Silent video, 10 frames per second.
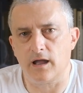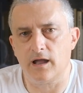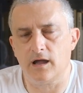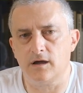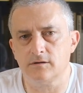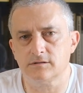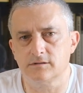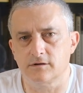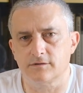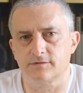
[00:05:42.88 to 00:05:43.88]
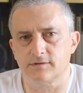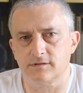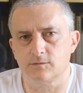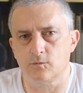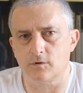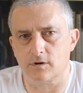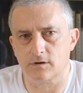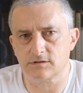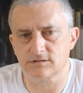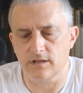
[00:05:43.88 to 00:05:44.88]
how does it
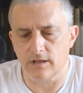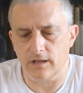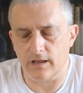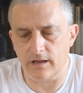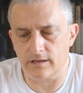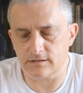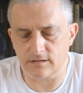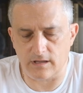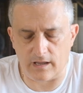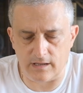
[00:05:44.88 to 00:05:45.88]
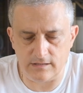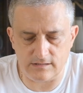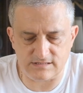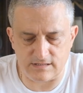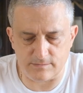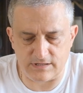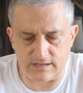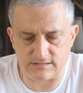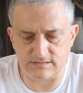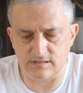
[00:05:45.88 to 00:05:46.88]
works. And I did some
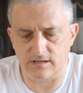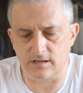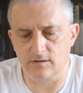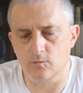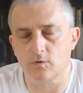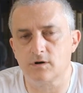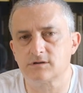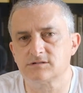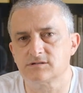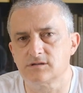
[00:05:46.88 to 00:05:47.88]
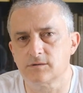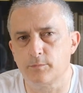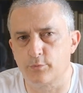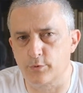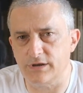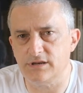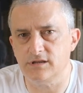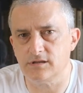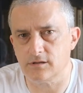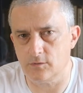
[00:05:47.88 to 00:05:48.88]
tests and it works
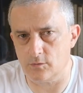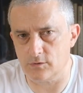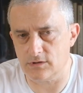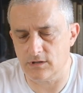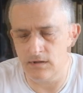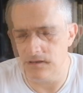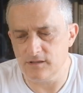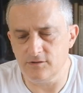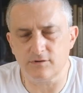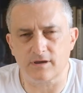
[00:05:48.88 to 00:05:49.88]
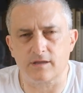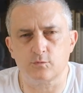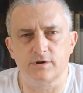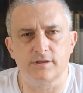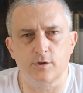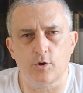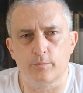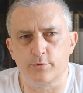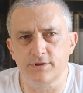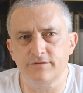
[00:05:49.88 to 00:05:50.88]
pretty good. You can actually go
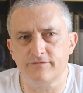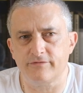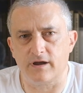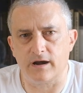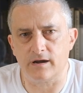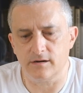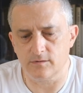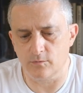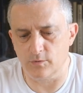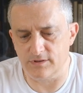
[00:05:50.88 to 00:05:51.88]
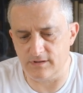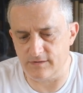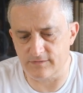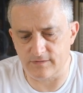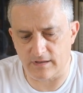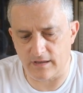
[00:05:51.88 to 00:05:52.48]
pretty far with this